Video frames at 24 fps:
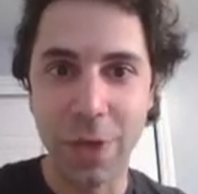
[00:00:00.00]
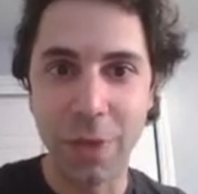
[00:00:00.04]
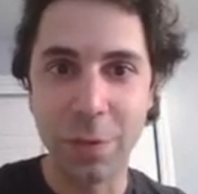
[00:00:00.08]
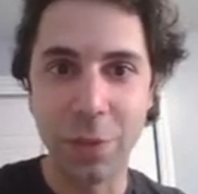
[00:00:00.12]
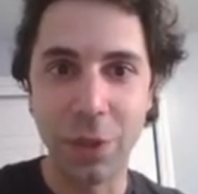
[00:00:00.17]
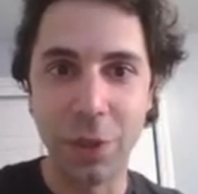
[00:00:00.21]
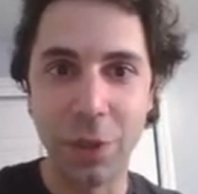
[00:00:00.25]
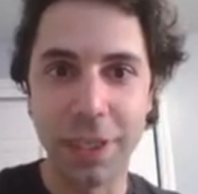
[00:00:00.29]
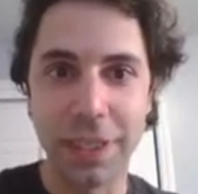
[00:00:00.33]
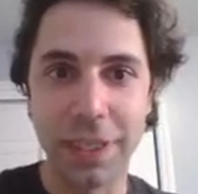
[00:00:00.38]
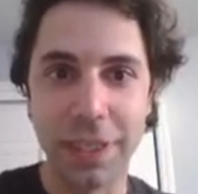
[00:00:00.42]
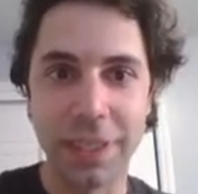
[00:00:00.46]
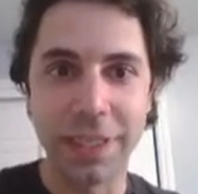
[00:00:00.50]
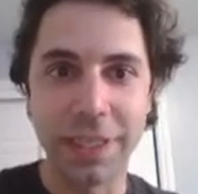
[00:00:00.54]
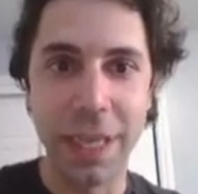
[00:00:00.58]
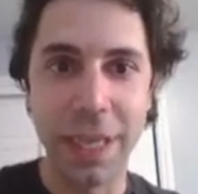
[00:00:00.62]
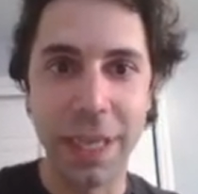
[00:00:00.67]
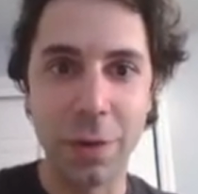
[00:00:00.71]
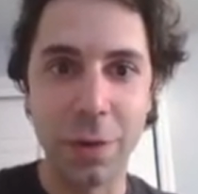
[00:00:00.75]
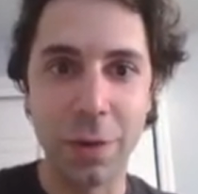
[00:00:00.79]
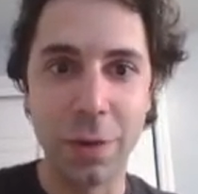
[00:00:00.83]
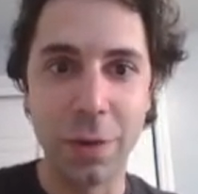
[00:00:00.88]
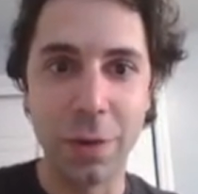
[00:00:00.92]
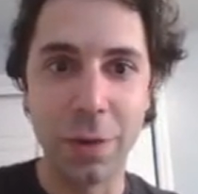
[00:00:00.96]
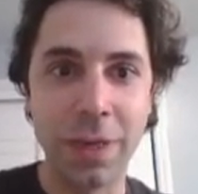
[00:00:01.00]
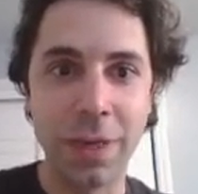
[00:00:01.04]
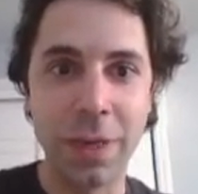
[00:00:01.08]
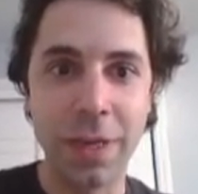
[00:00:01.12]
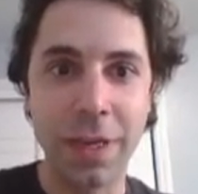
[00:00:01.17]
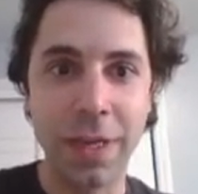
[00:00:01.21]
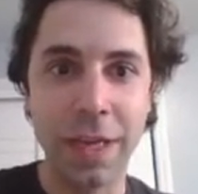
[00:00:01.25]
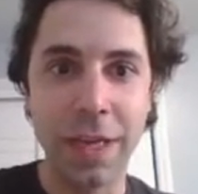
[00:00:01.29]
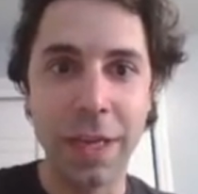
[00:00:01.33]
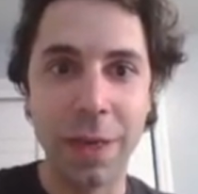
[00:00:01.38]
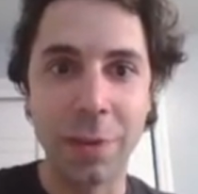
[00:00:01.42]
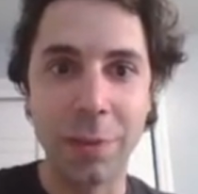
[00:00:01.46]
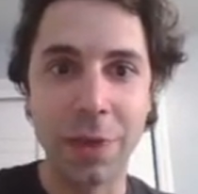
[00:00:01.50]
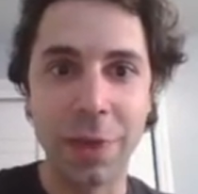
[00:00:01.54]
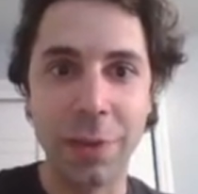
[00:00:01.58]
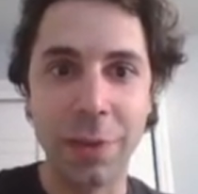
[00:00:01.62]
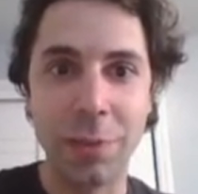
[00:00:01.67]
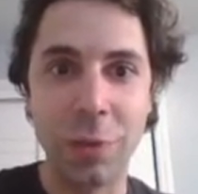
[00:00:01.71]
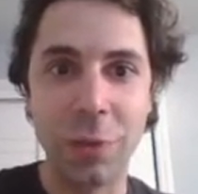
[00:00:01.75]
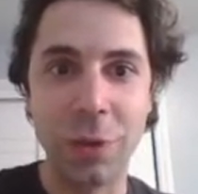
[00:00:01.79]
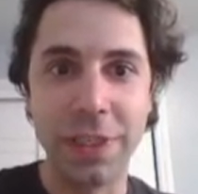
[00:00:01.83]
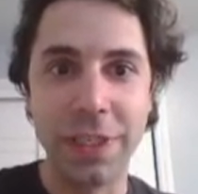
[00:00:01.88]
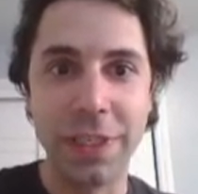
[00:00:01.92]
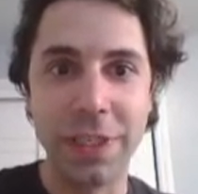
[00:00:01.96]
by pulling it down and I'm gonna
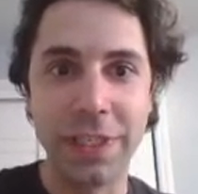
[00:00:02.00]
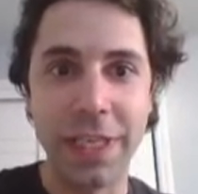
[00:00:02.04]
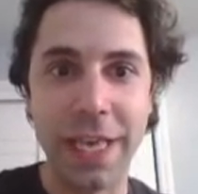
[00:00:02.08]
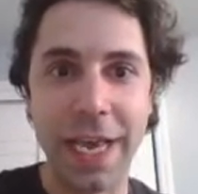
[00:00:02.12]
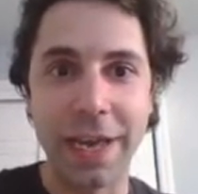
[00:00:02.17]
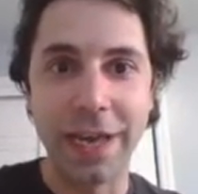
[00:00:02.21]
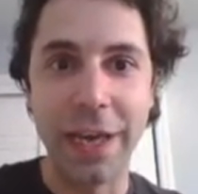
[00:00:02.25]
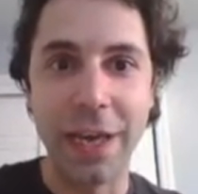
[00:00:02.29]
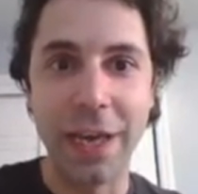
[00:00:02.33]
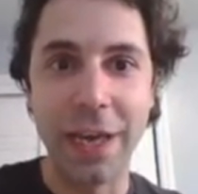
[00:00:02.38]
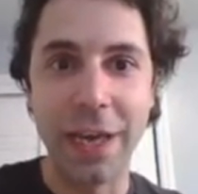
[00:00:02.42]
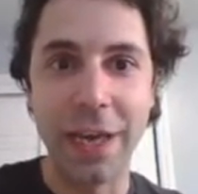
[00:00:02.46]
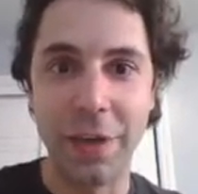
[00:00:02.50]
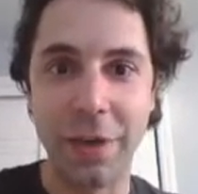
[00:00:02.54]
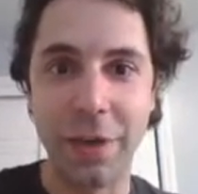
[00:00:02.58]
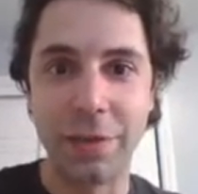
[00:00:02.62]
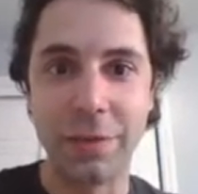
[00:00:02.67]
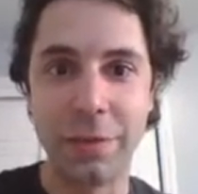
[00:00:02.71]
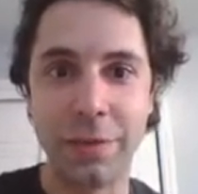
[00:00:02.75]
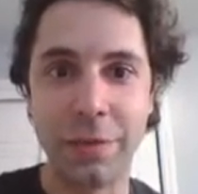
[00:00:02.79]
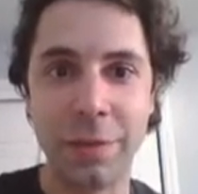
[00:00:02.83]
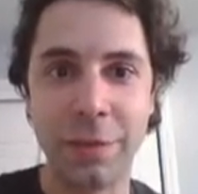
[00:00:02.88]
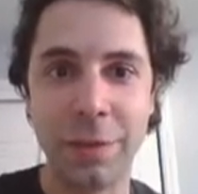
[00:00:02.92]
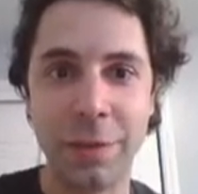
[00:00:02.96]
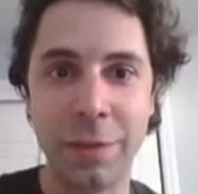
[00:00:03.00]
put this cat up here.